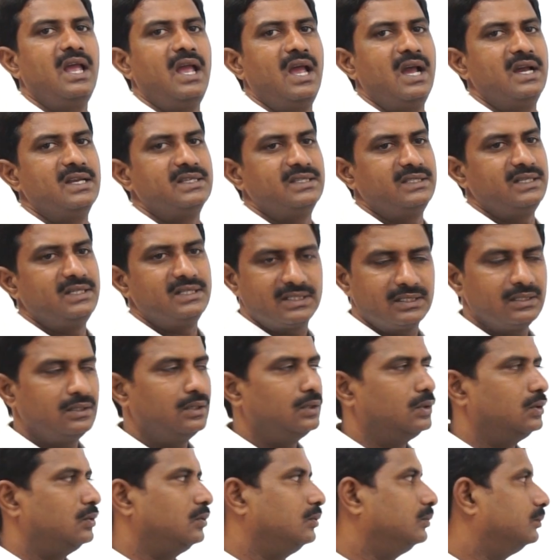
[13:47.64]
acids.
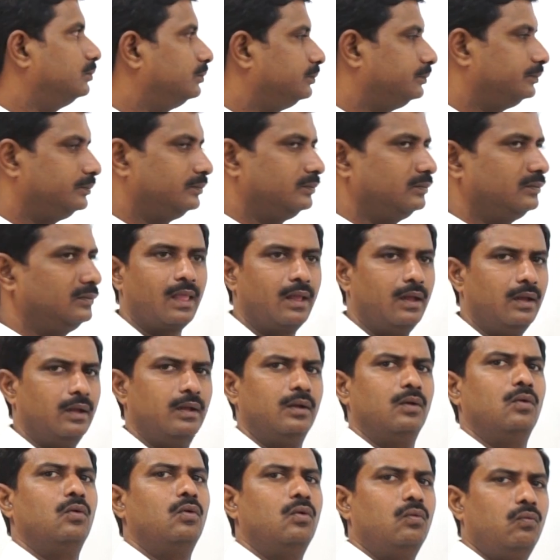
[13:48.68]

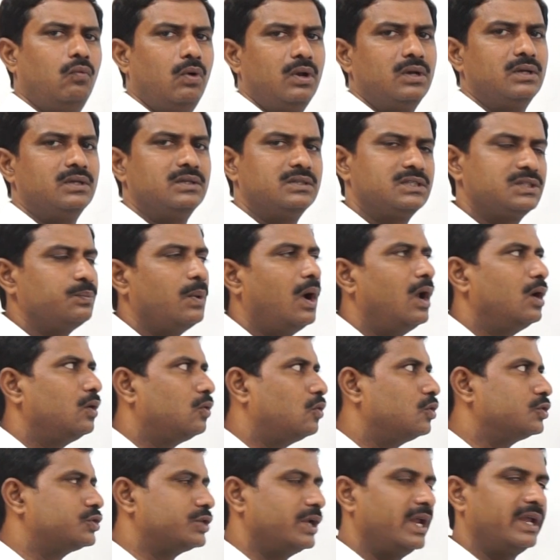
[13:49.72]
One small
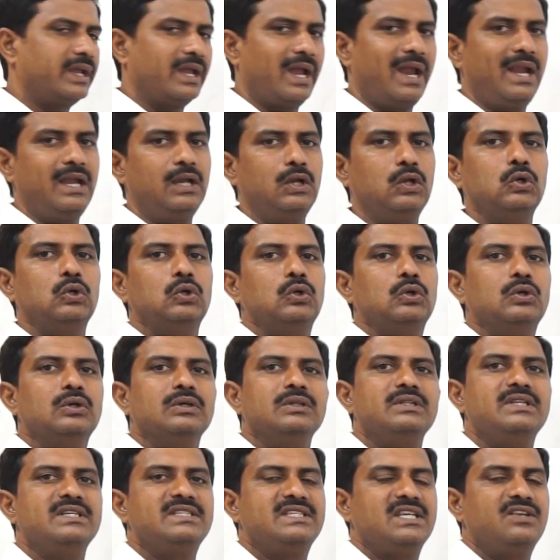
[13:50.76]
question according to
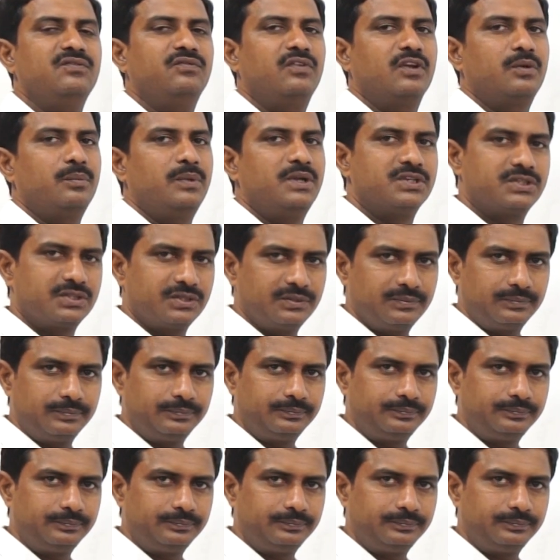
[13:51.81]
this information.